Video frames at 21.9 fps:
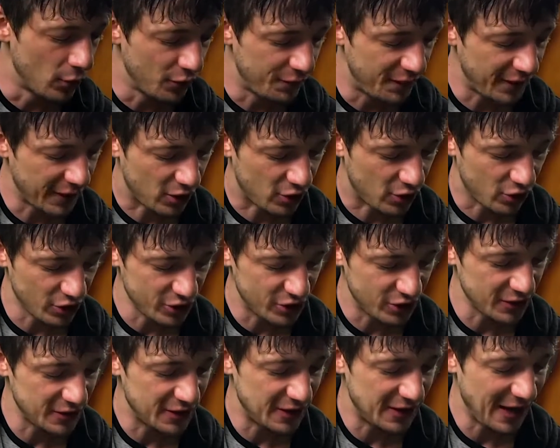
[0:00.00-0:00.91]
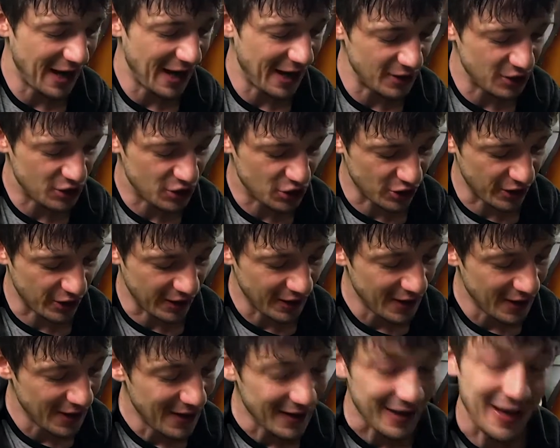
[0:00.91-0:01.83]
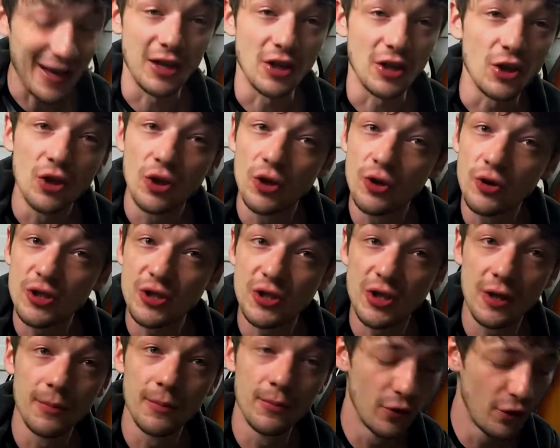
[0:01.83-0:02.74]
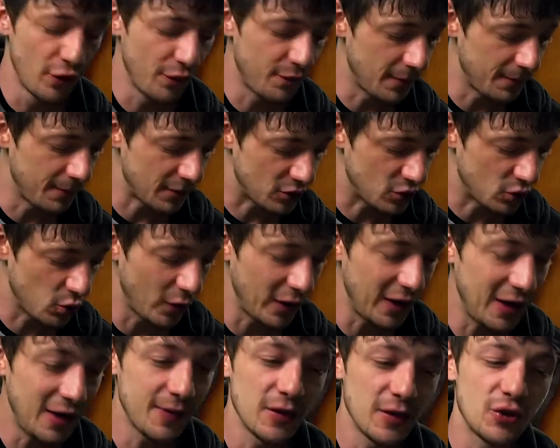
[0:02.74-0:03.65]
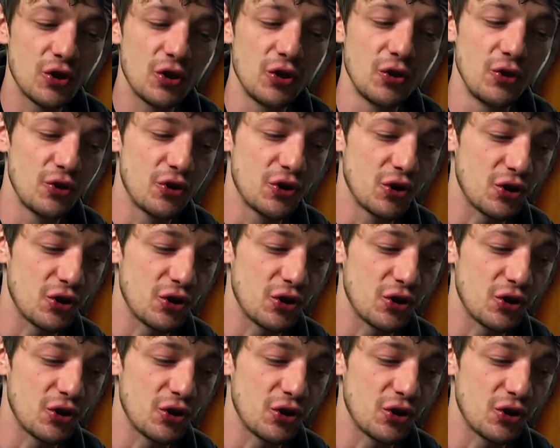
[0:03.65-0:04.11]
move it across onto the A string, getting used to the movement between the two